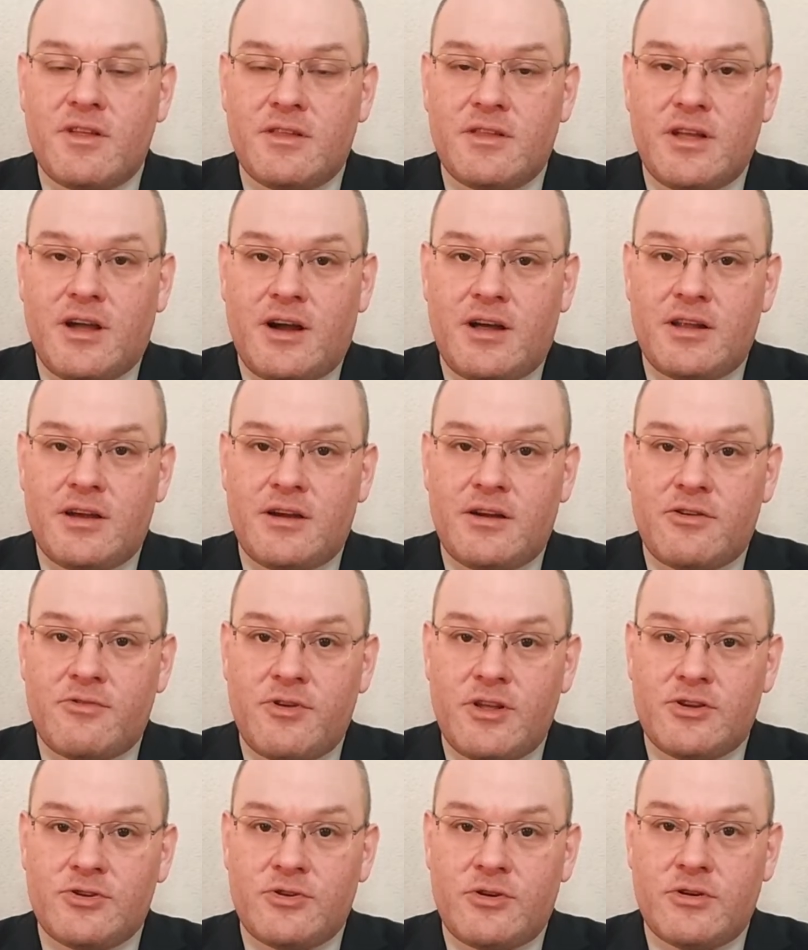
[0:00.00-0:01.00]
Thaler,
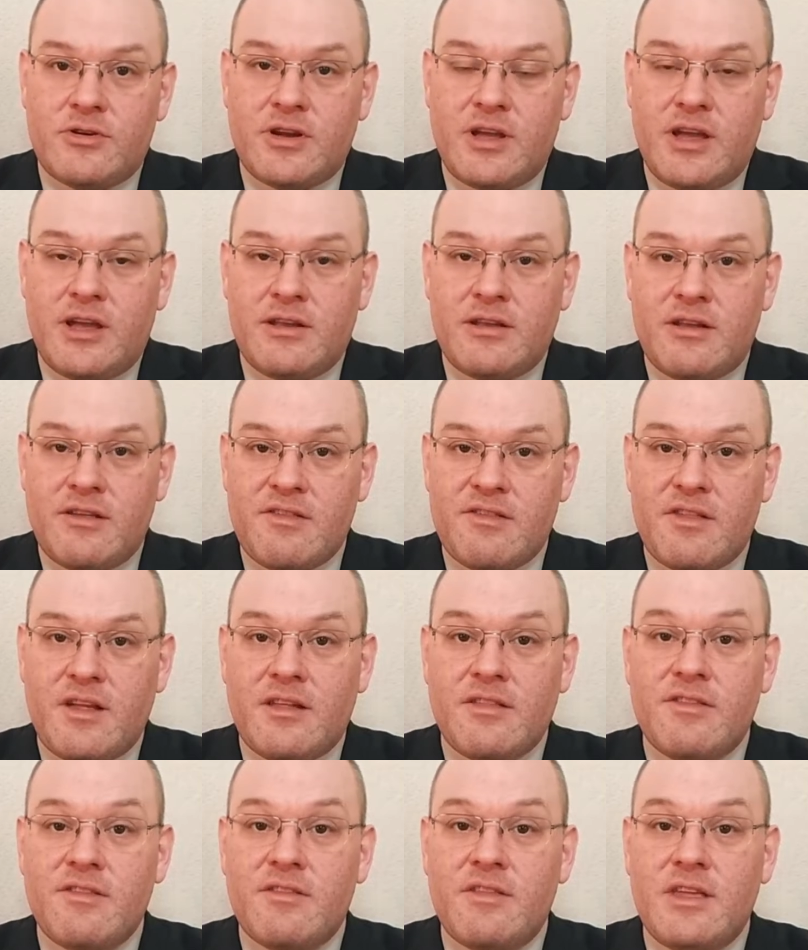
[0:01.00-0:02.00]
Richard and
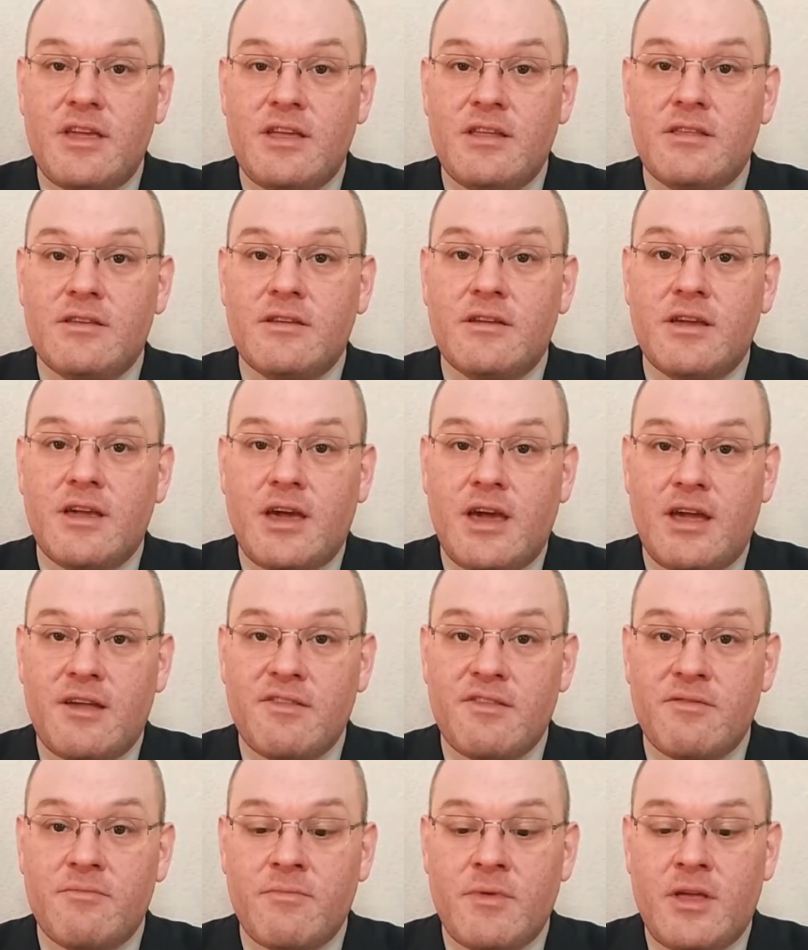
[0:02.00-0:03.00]
Sunstein,
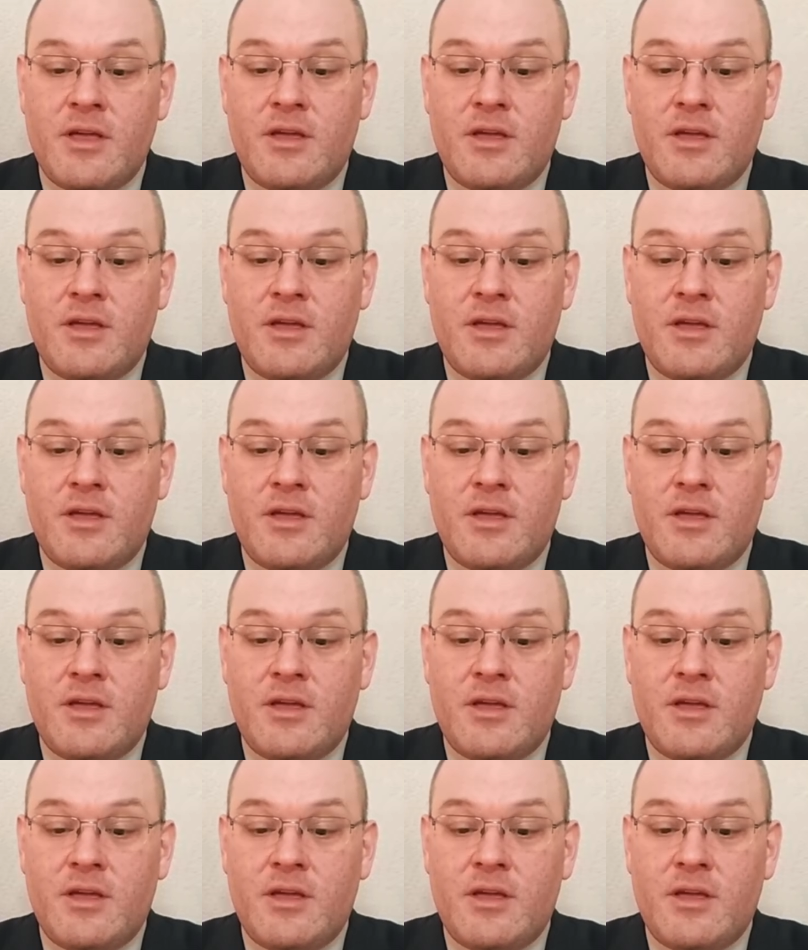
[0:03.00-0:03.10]
Cass,